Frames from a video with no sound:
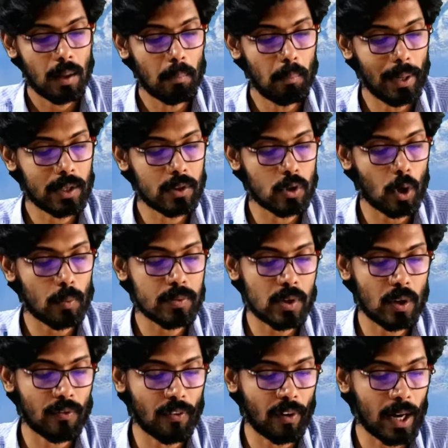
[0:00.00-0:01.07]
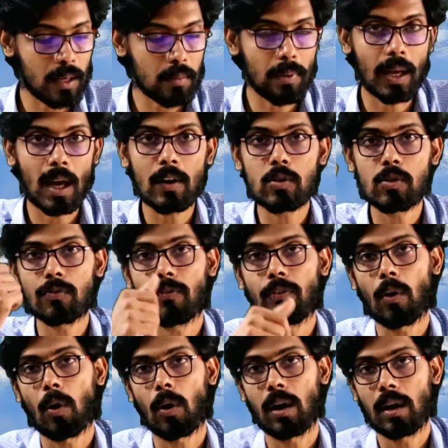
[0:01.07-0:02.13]
big drops of rain began to
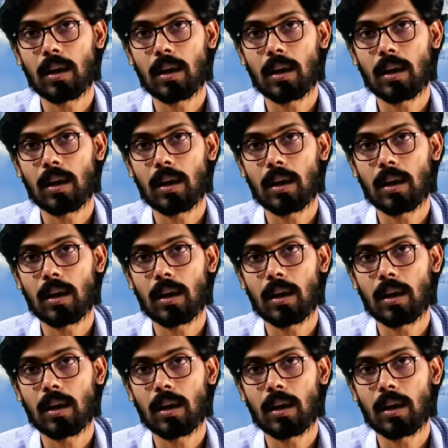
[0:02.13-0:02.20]
fall.